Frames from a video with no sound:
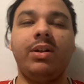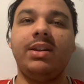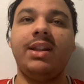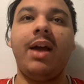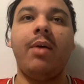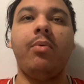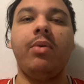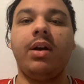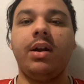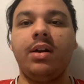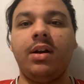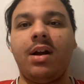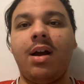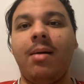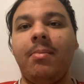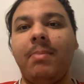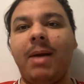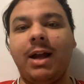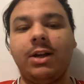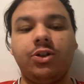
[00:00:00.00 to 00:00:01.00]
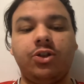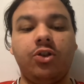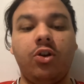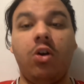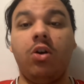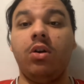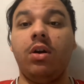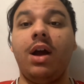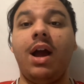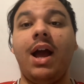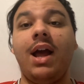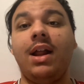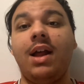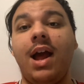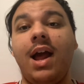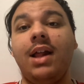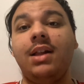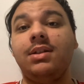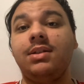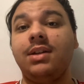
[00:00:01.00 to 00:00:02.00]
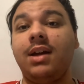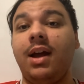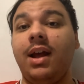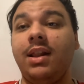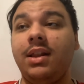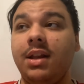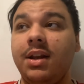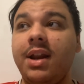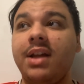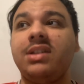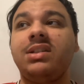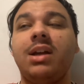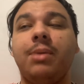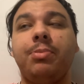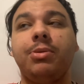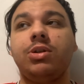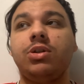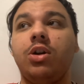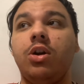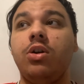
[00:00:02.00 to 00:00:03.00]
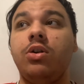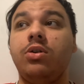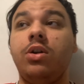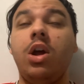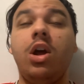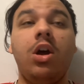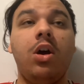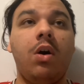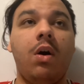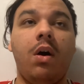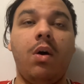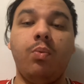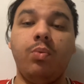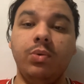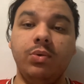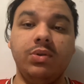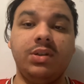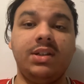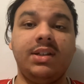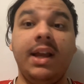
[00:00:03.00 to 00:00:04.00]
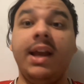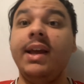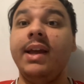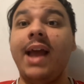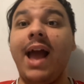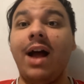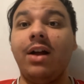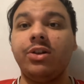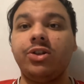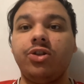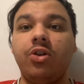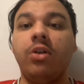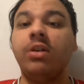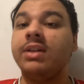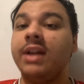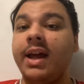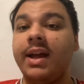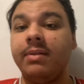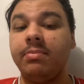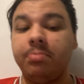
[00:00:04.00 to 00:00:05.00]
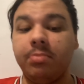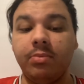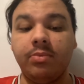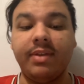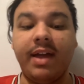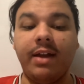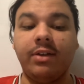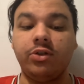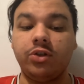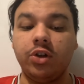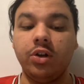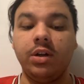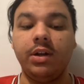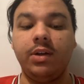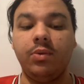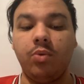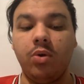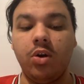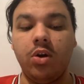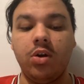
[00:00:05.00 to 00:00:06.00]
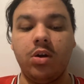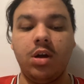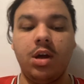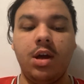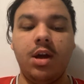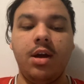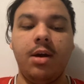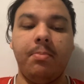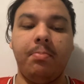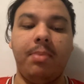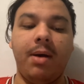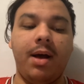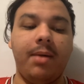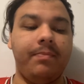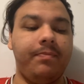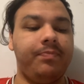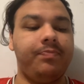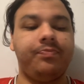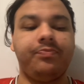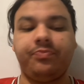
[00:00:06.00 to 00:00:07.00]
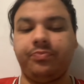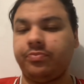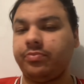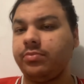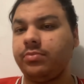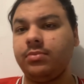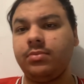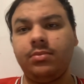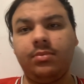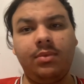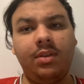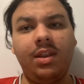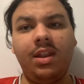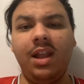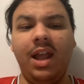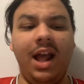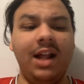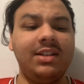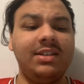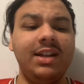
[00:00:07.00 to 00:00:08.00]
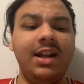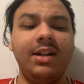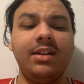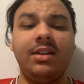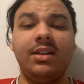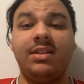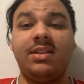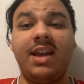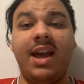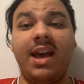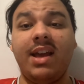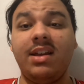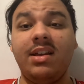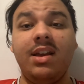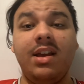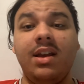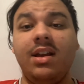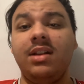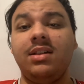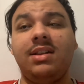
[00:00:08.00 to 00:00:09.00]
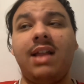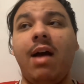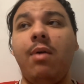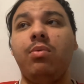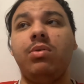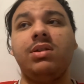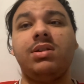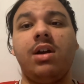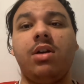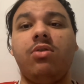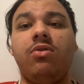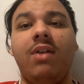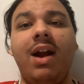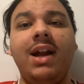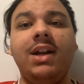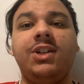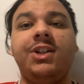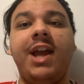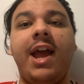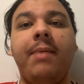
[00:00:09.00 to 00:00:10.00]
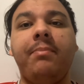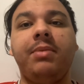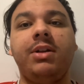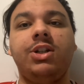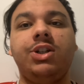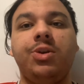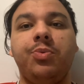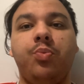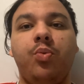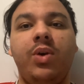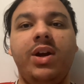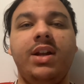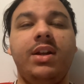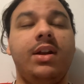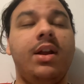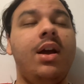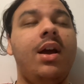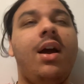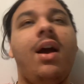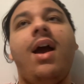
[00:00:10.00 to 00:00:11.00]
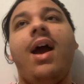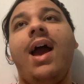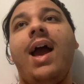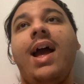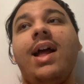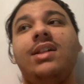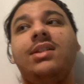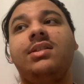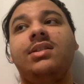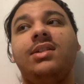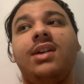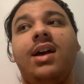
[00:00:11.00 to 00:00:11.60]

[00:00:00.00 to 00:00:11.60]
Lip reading: they were going to come back strong. And in the next episode, we'll see how strong they truly were. But at the end of the day, that was a great championship win. And